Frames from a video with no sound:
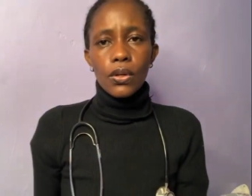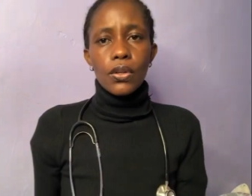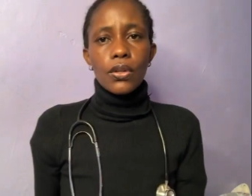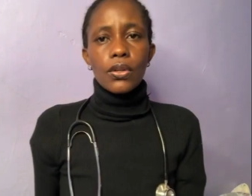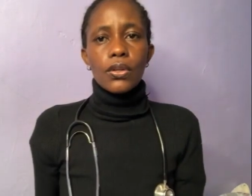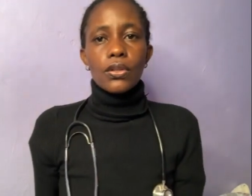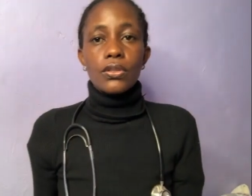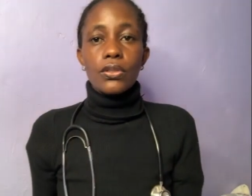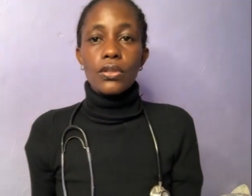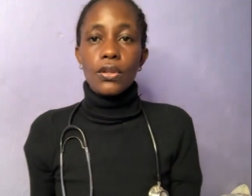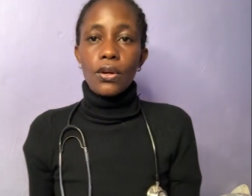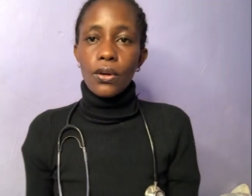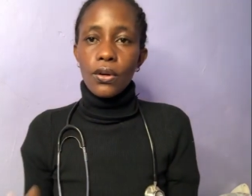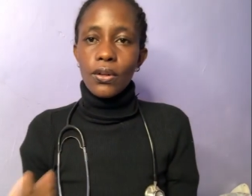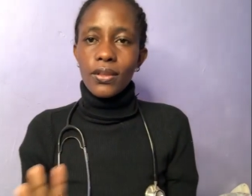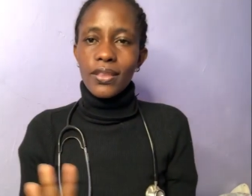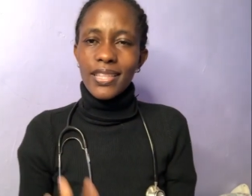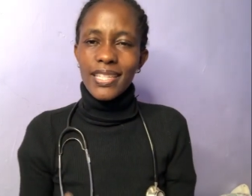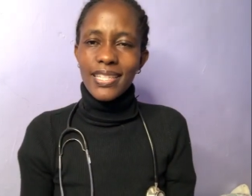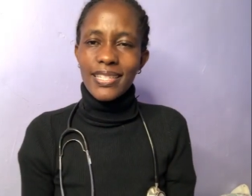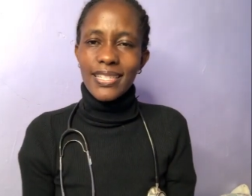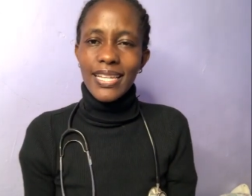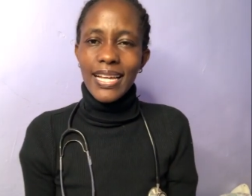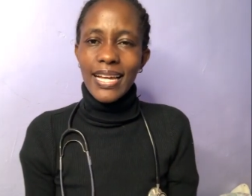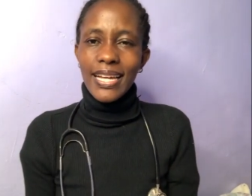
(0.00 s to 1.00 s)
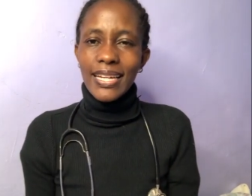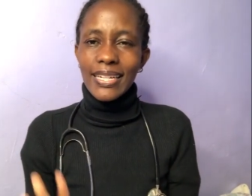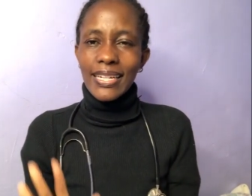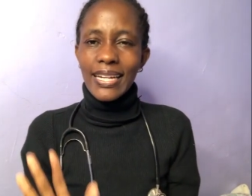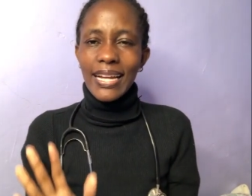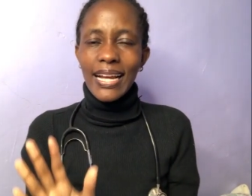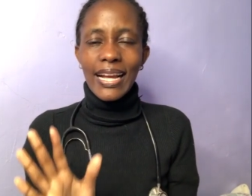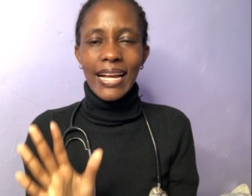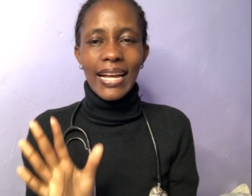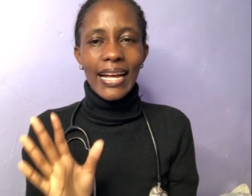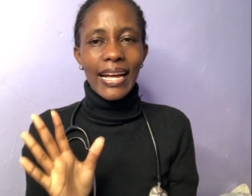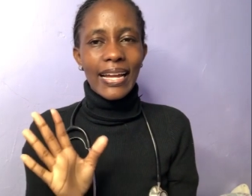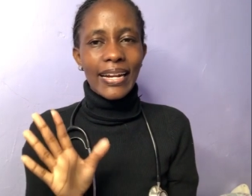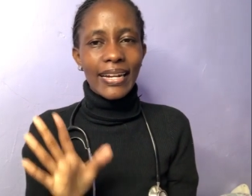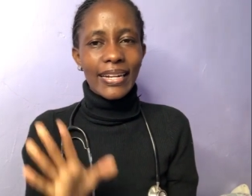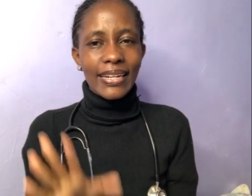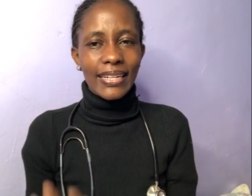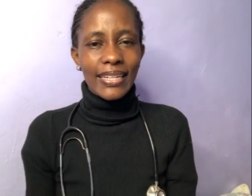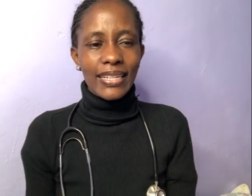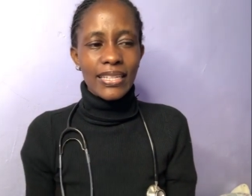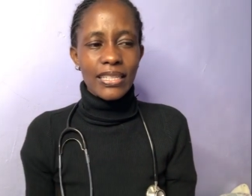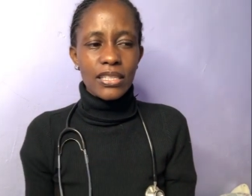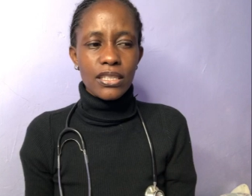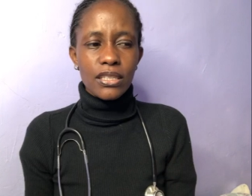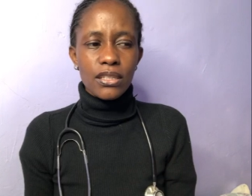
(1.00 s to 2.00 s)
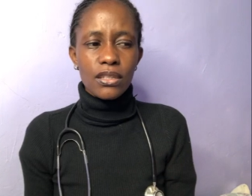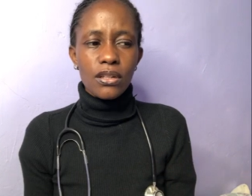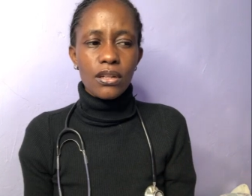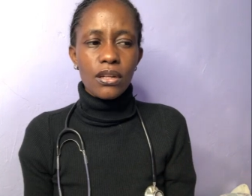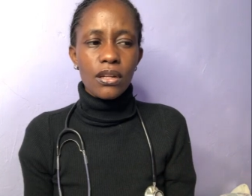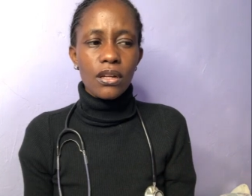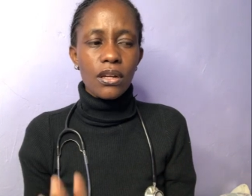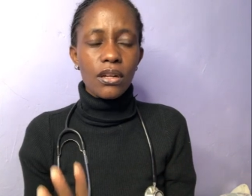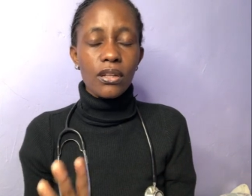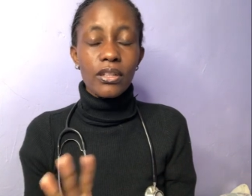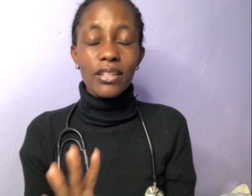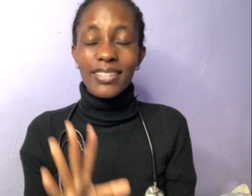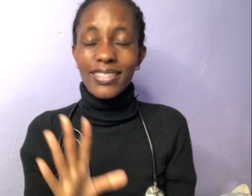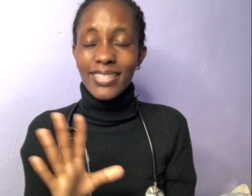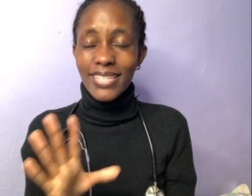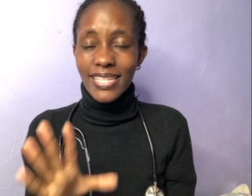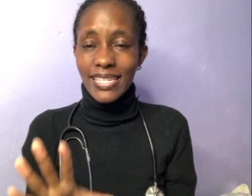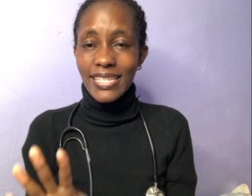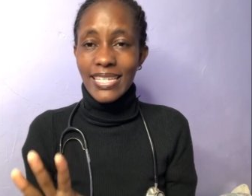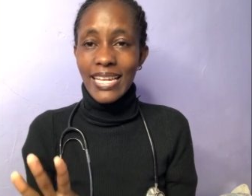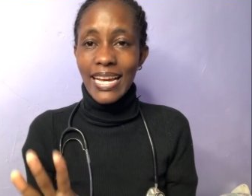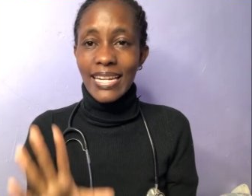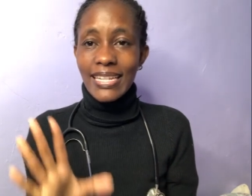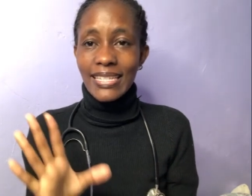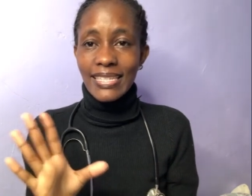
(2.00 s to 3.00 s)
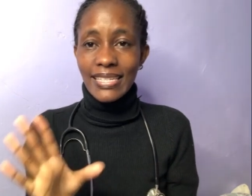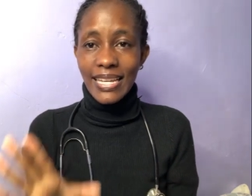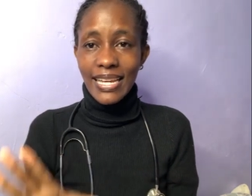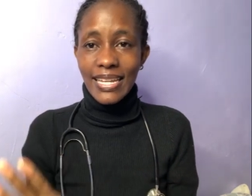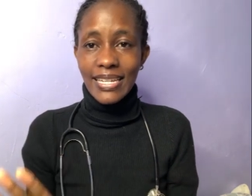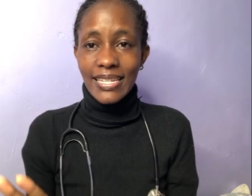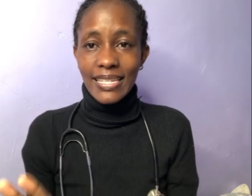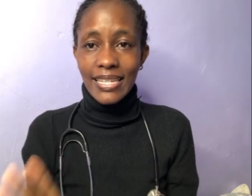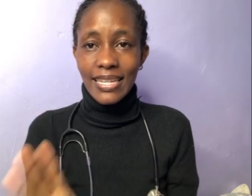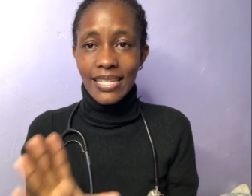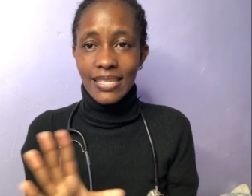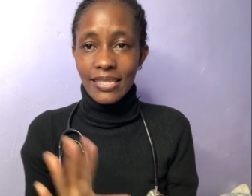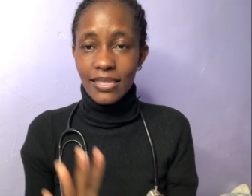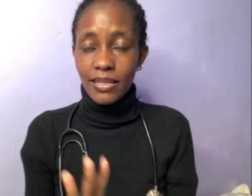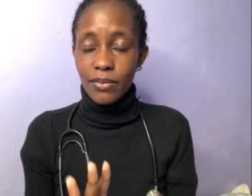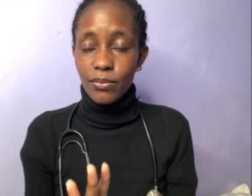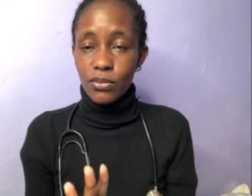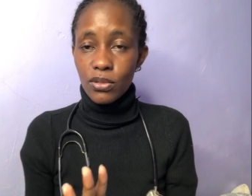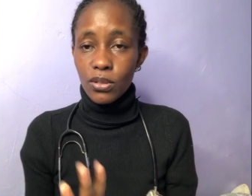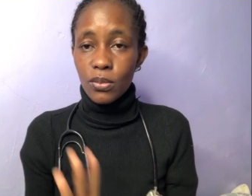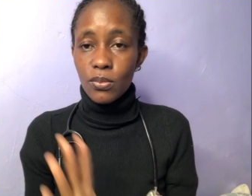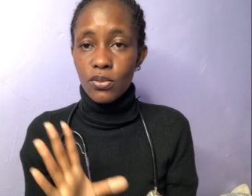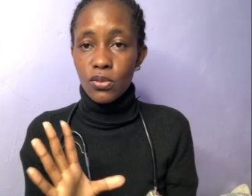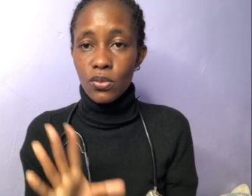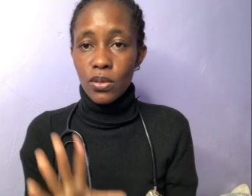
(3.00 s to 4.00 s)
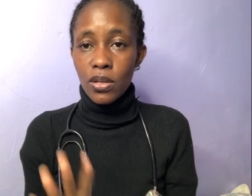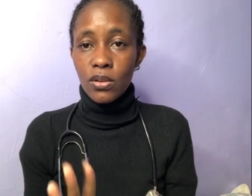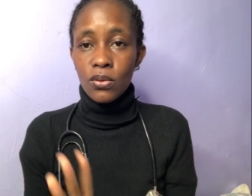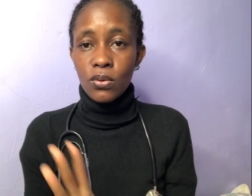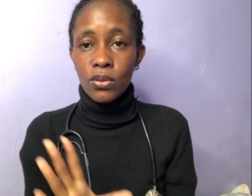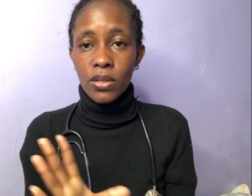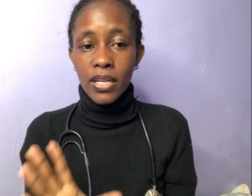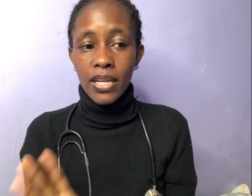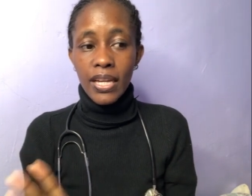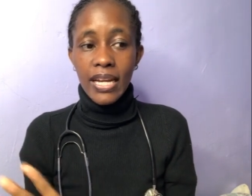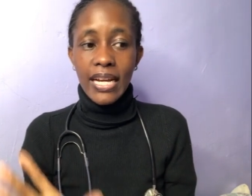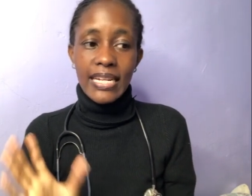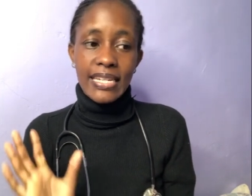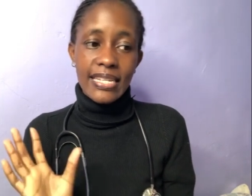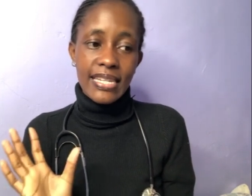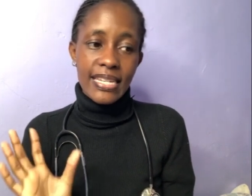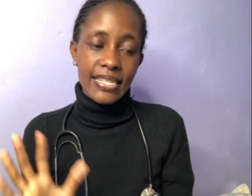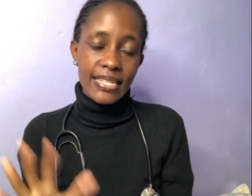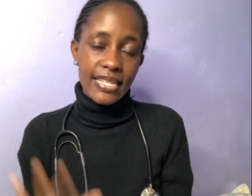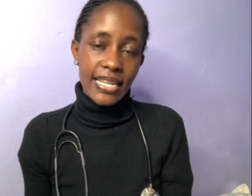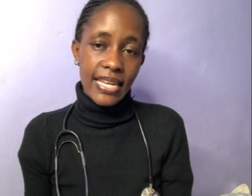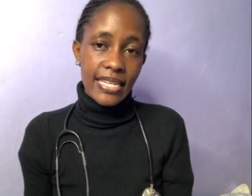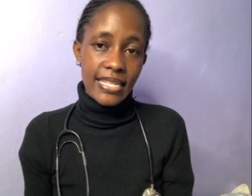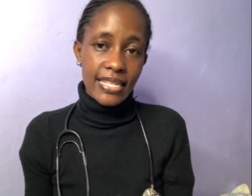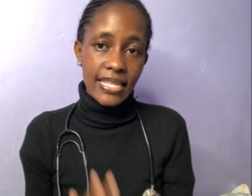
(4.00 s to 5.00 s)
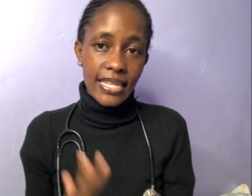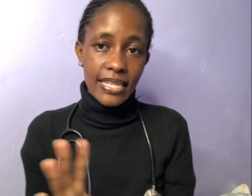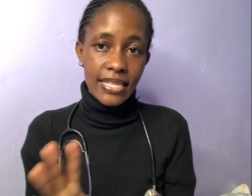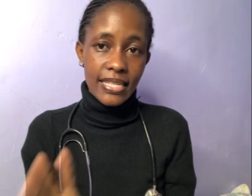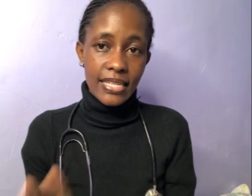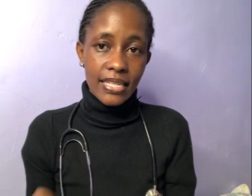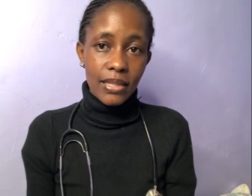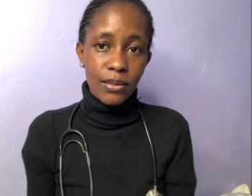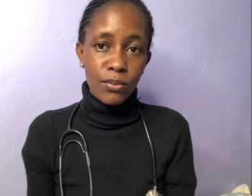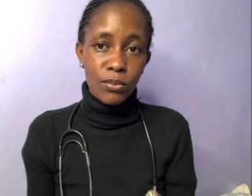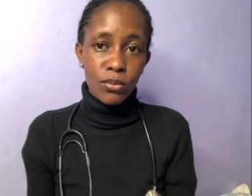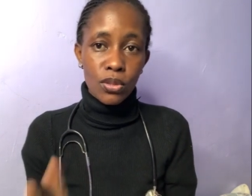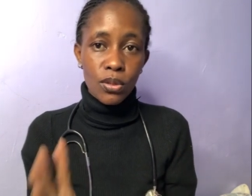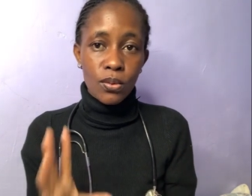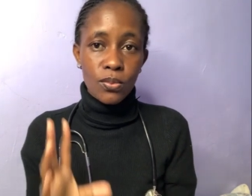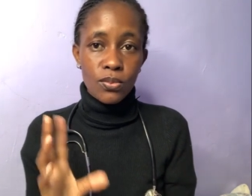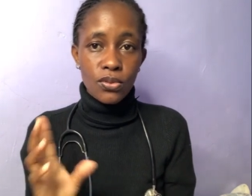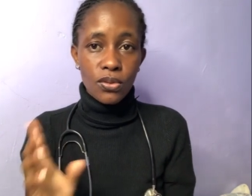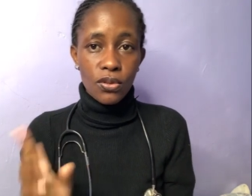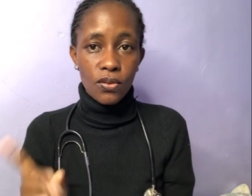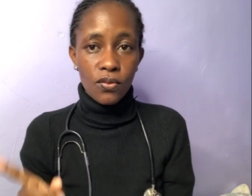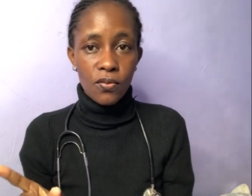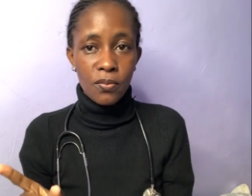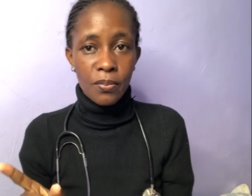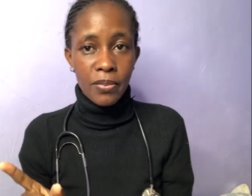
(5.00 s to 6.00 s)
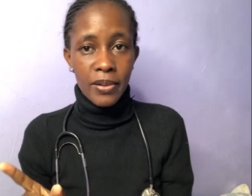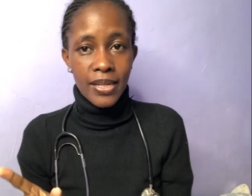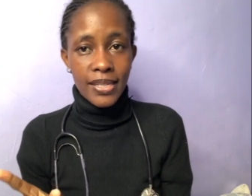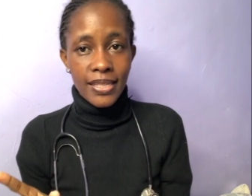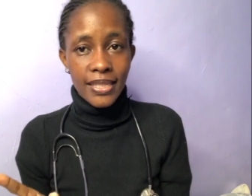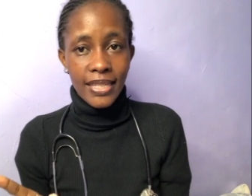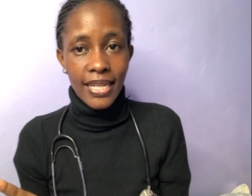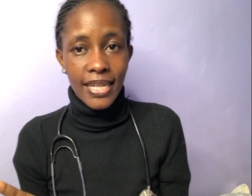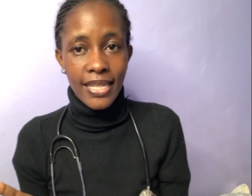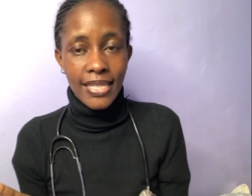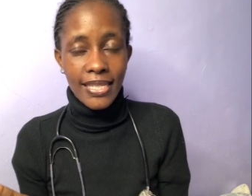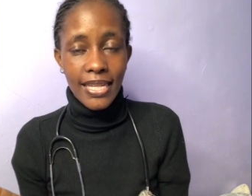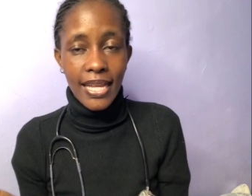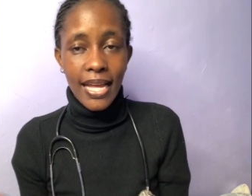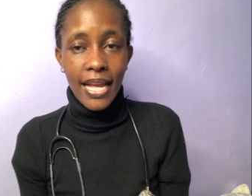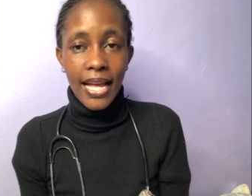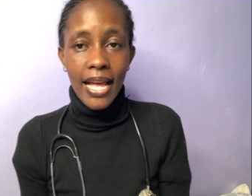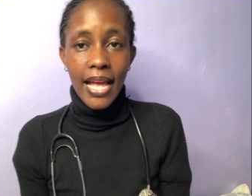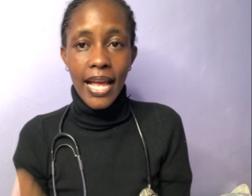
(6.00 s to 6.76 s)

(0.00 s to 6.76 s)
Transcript: So these are these are signs and symptoms. We are looking at the signs and symptoms of breast cancer.